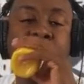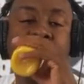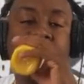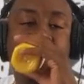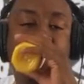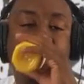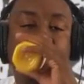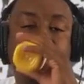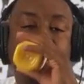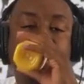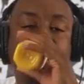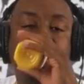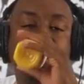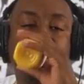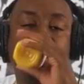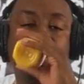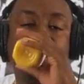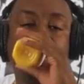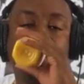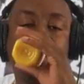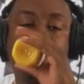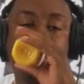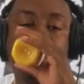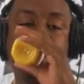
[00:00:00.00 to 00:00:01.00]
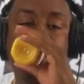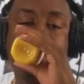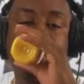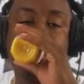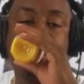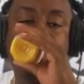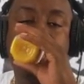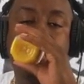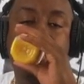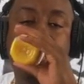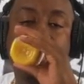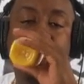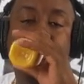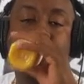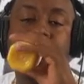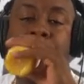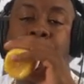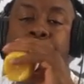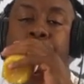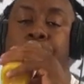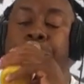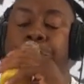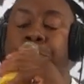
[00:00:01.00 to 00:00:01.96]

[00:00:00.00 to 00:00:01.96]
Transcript: No one is speaking in this clip.